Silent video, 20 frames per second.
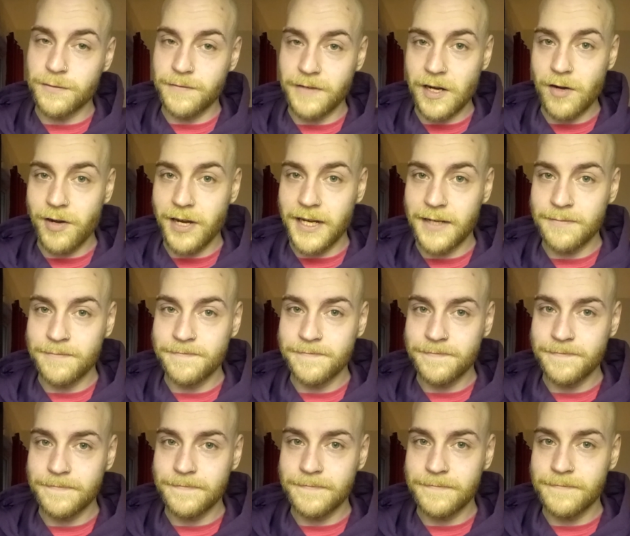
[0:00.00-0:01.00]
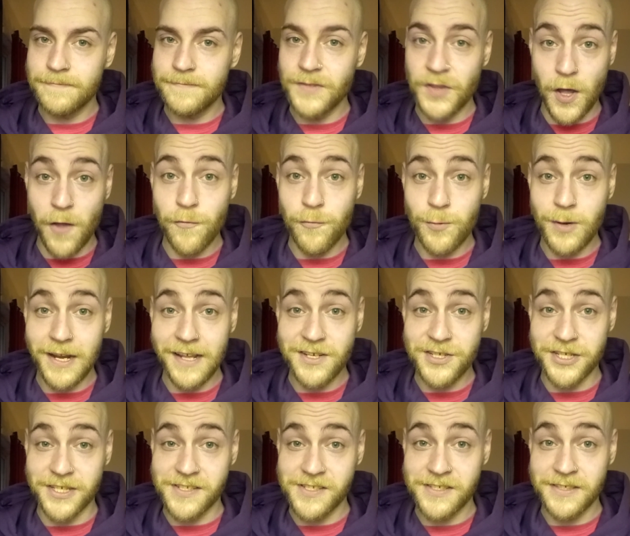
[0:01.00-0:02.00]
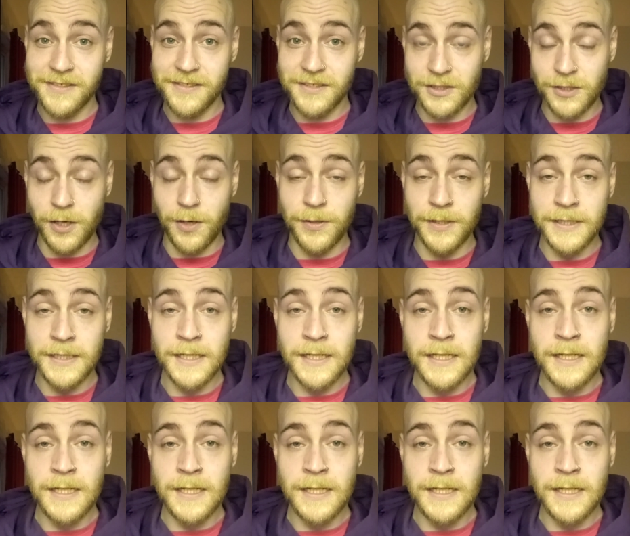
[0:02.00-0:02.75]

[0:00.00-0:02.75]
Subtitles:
very non-religious, so